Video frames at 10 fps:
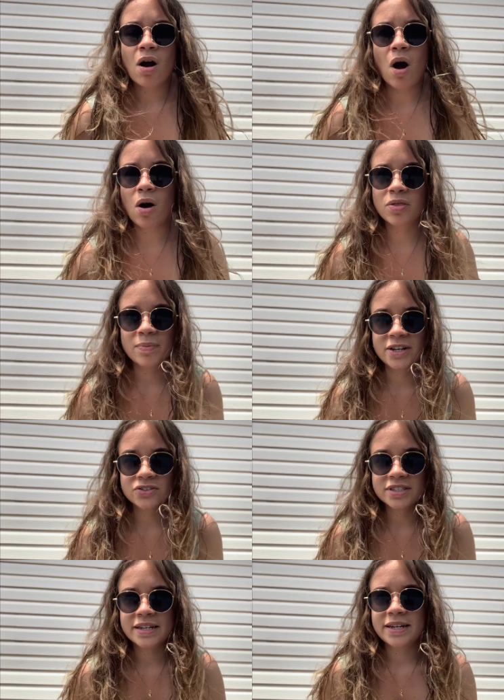all the
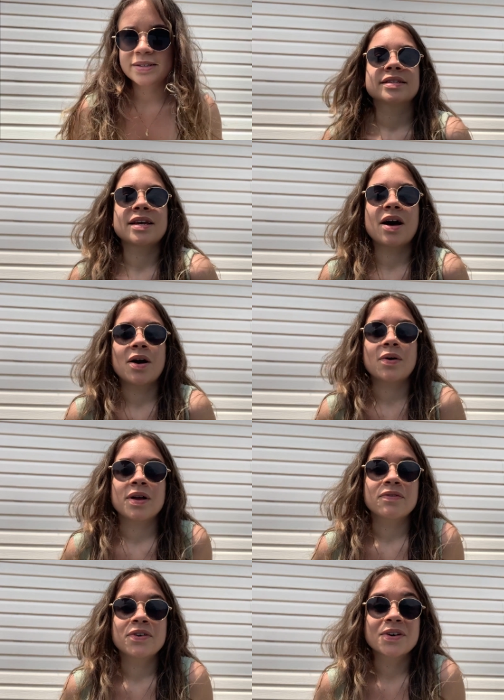major cities. So
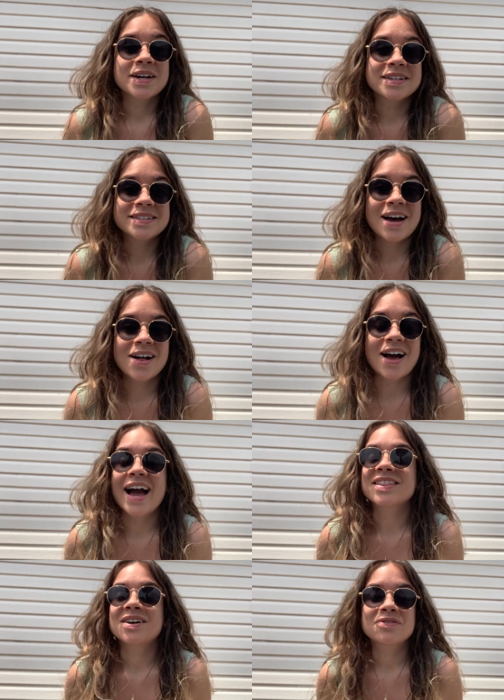if you couldn't tell,
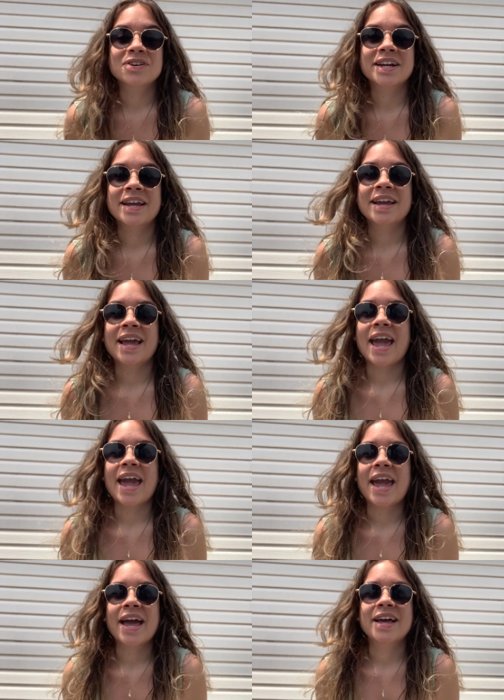I love reading,
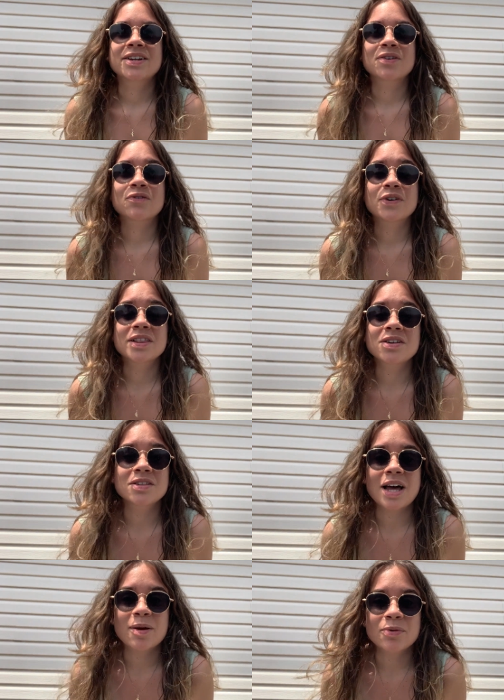and free little
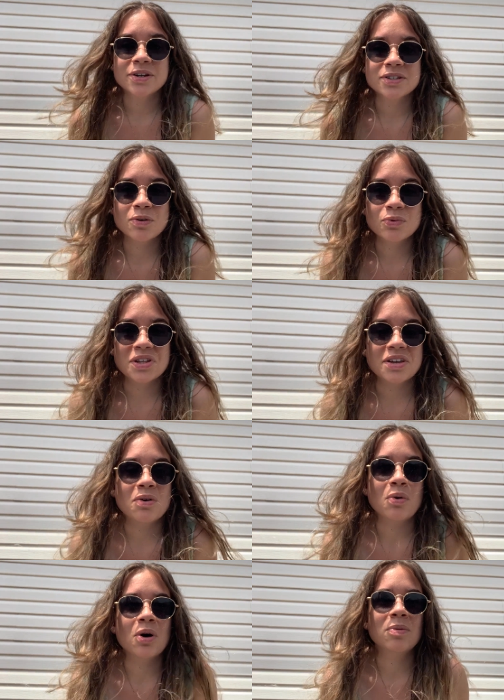libraries are really
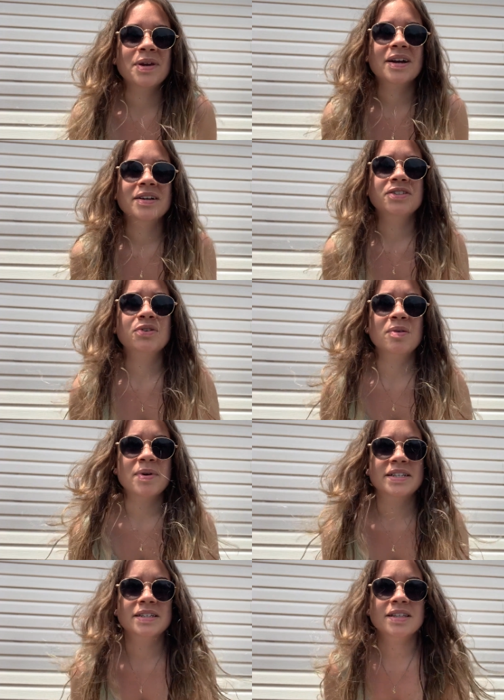cool because you can
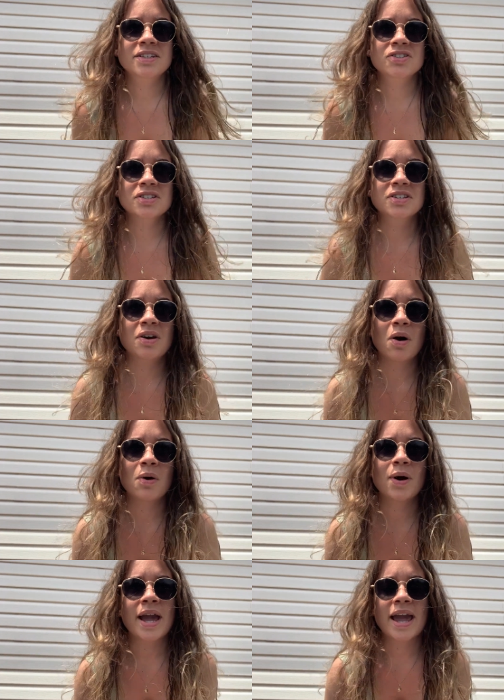basically just
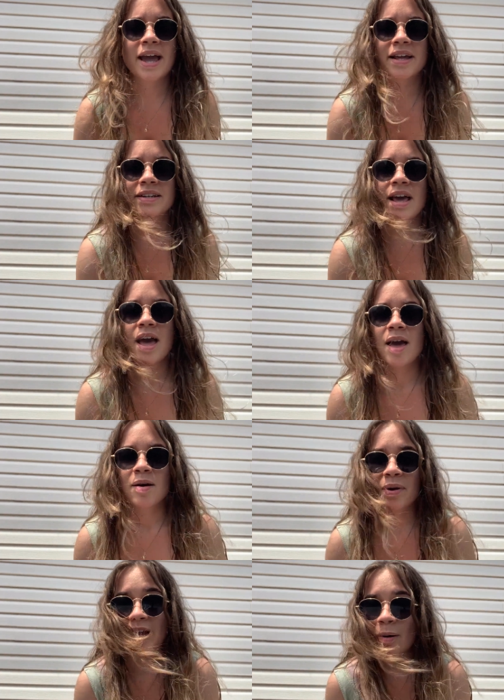go and
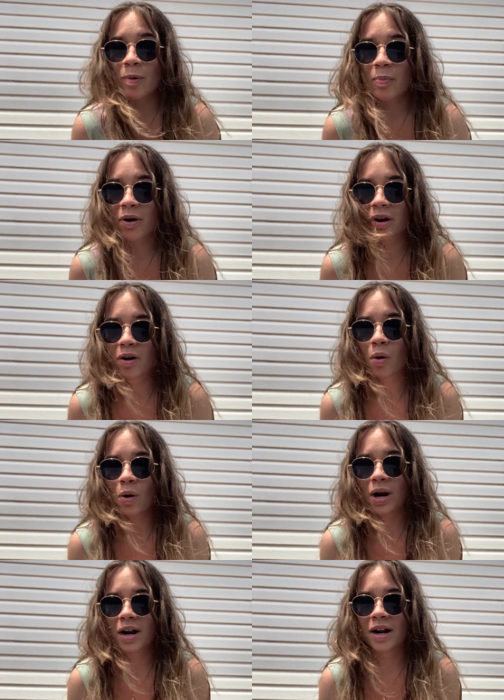pick up a book
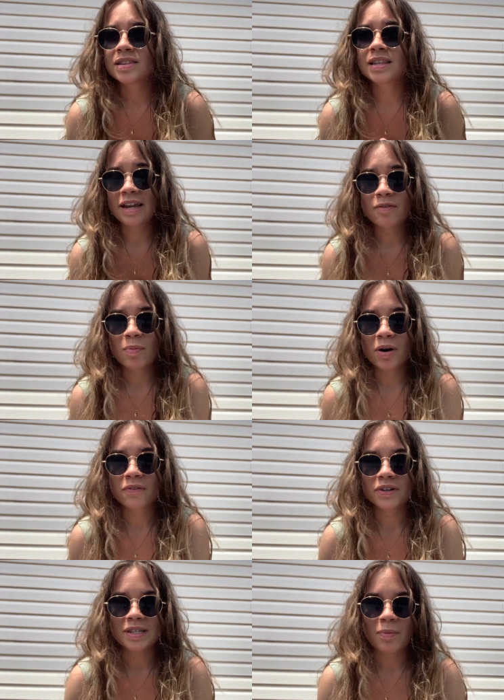or leave a book
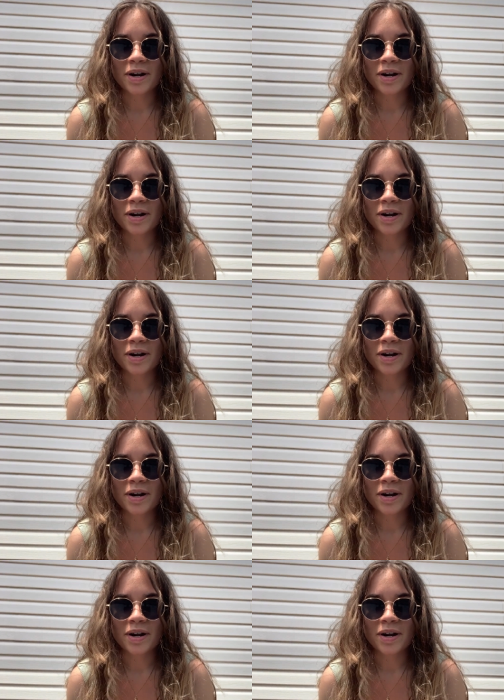for someone